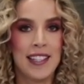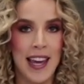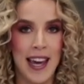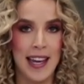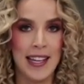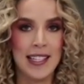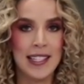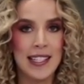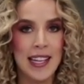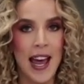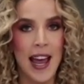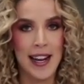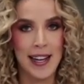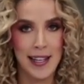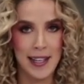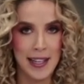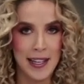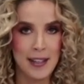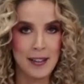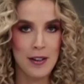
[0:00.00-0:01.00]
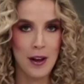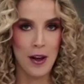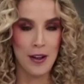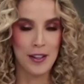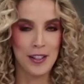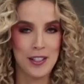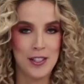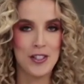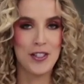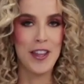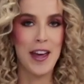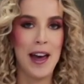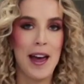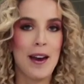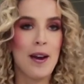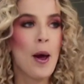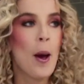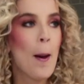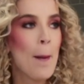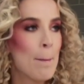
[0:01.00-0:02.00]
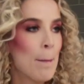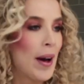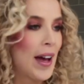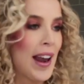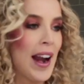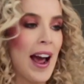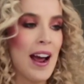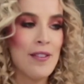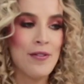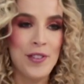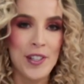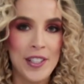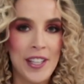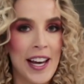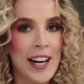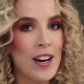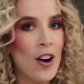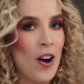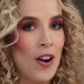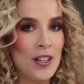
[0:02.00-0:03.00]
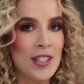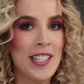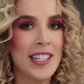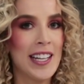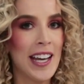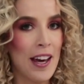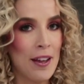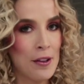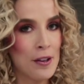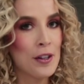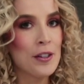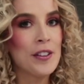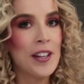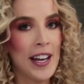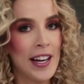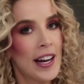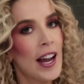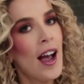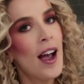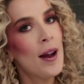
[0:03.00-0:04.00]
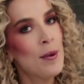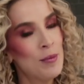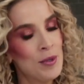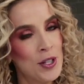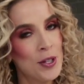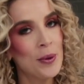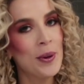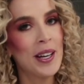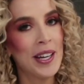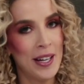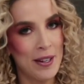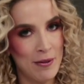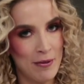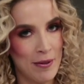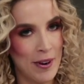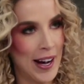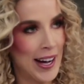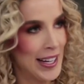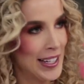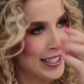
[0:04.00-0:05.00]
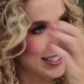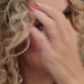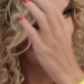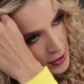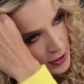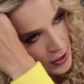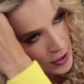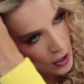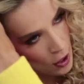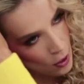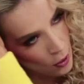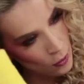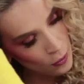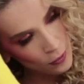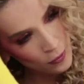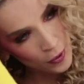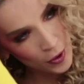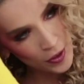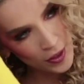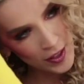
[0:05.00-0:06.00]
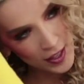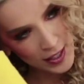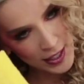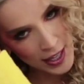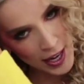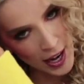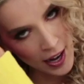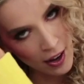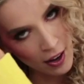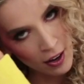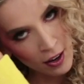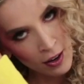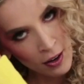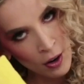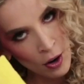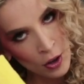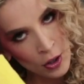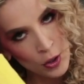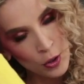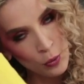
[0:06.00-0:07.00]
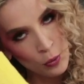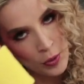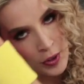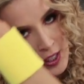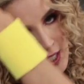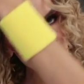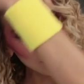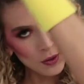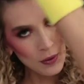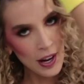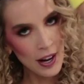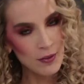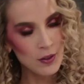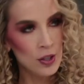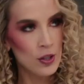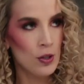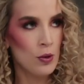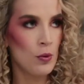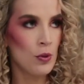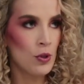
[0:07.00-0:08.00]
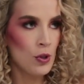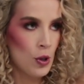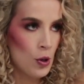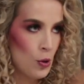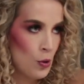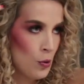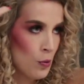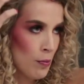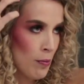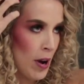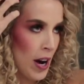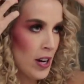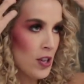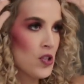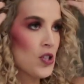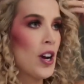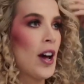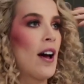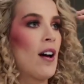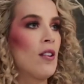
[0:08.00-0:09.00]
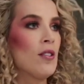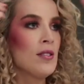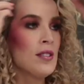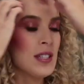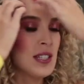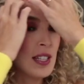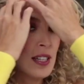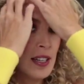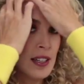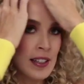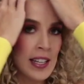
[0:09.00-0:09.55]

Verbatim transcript: Yes, I can acknowledge that, but I feel like altogether, like I'm doing it right. So for this hair, you really don't have to do too much else.